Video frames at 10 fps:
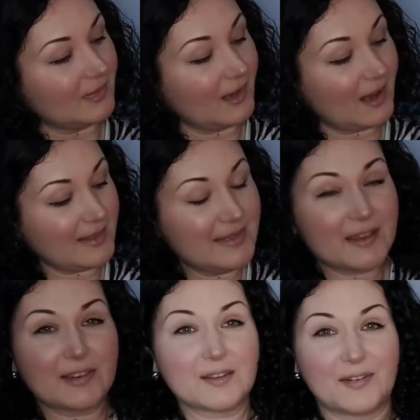
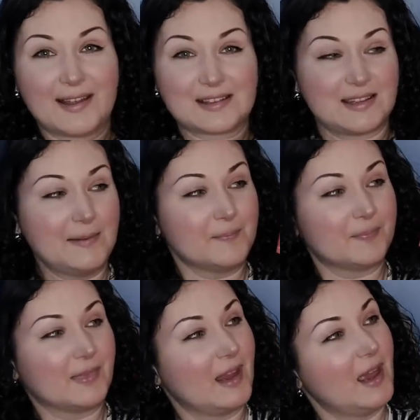nothing fancy.
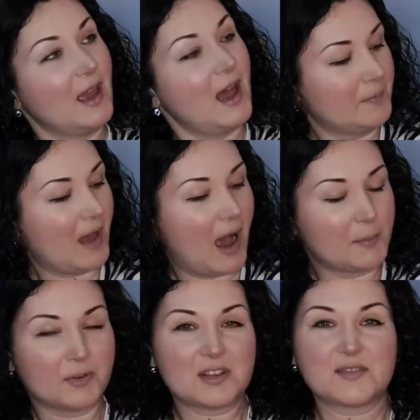I
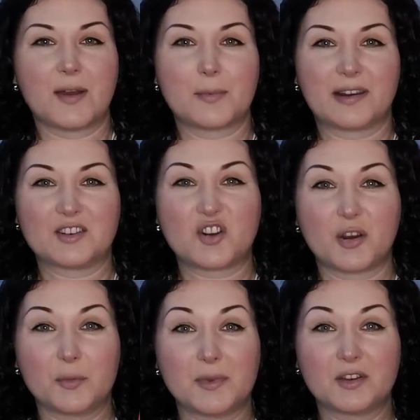bought this fabric at
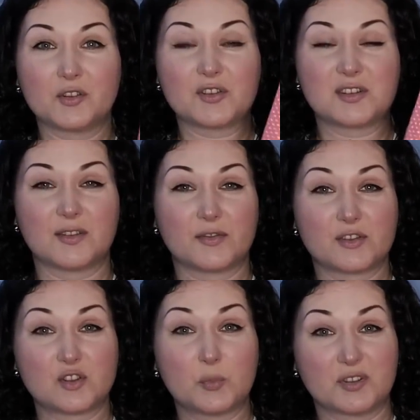Trago Mills for
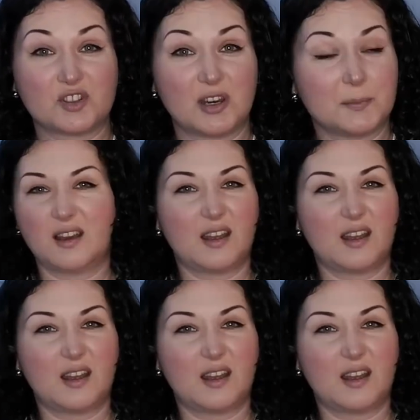super cheap.